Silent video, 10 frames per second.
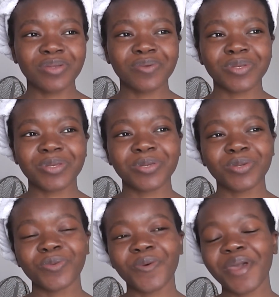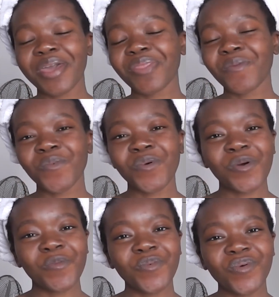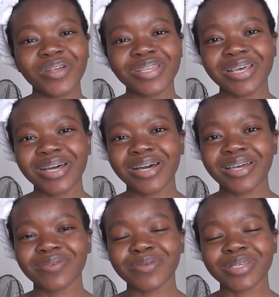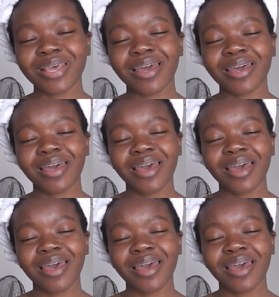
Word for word: and you're just enjoying the warm water and you're just like,